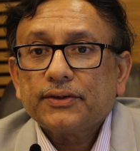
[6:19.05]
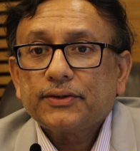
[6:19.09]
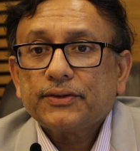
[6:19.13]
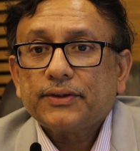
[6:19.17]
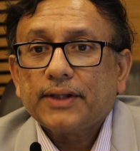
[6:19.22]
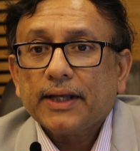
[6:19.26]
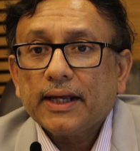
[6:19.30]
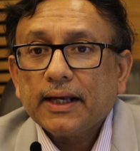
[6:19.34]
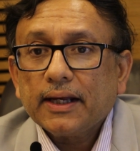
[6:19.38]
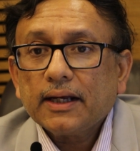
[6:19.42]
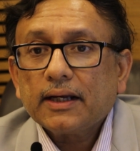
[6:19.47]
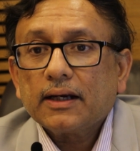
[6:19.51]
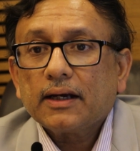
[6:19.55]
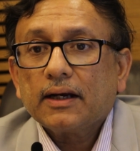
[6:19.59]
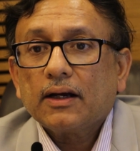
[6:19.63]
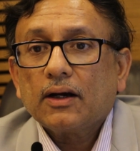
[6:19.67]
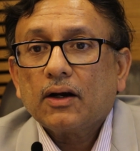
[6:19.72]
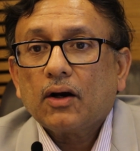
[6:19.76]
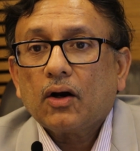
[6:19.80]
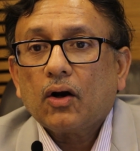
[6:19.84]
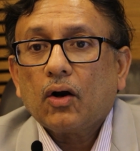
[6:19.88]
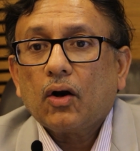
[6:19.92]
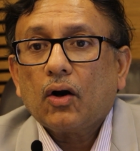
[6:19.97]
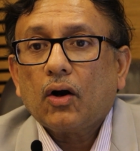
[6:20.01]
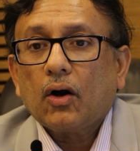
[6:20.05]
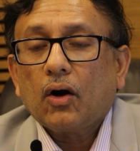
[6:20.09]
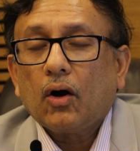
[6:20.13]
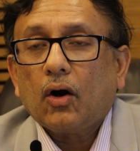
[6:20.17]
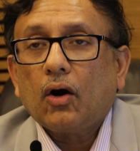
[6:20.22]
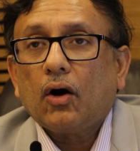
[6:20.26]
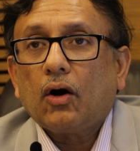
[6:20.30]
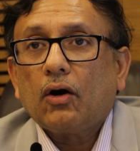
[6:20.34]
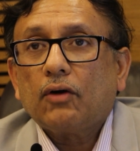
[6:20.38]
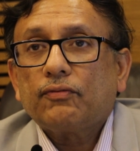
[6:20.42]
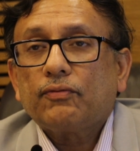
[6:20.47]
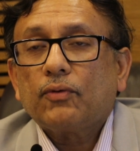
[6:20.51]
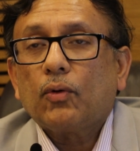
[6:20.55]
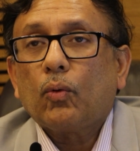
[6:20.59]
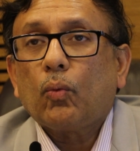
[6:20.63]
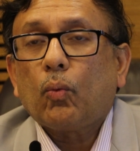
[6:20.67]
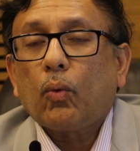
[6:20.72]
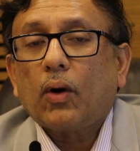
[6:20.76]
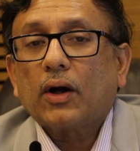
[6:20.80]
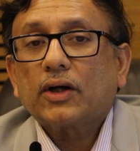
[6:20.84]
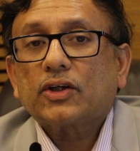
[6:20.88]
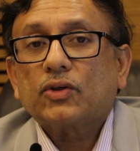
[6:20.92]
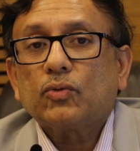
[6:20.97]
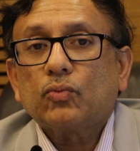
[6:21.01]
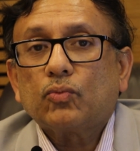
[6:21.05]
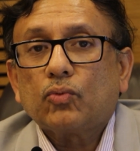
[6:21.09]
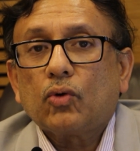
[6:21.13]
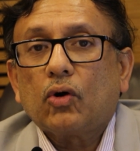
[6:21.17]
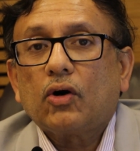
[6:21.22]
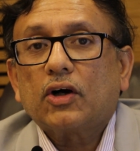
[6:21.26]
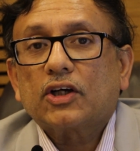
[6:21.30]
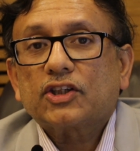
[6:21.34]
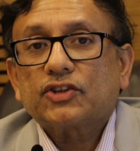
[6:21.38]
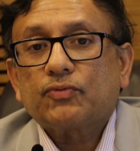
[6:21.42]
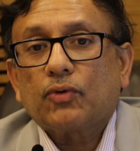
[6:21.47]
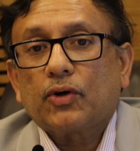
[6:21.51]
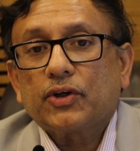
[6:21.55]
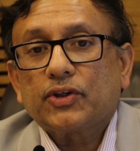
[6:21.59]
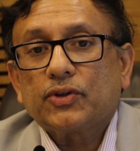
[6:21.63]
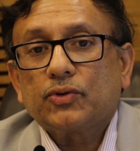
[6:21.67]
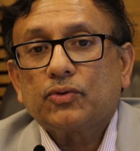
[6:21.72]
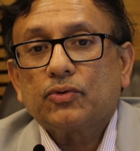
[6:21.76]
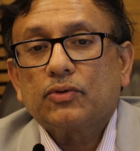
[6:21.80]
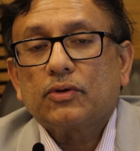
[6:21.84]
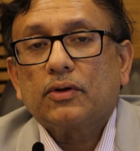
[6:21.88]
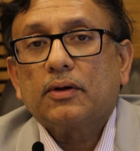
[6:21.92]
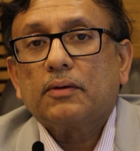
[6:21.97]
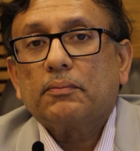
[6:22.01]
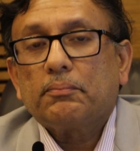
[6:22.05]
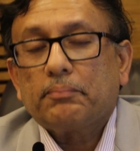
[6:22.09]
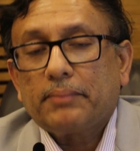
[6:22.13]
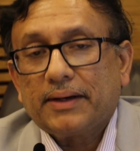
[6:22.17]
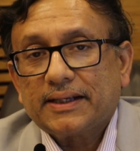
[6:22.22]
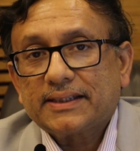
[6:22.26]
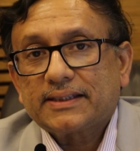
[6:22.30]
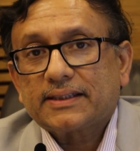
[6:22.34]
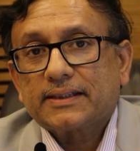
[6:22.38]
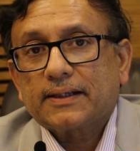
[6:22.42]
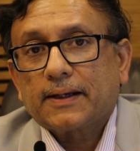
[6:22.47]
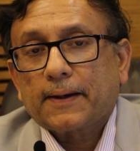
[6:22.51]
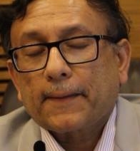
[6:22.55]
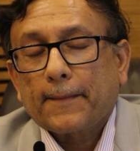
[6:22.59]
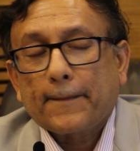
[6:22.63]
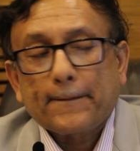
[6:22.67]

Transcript: Think of what works for you best.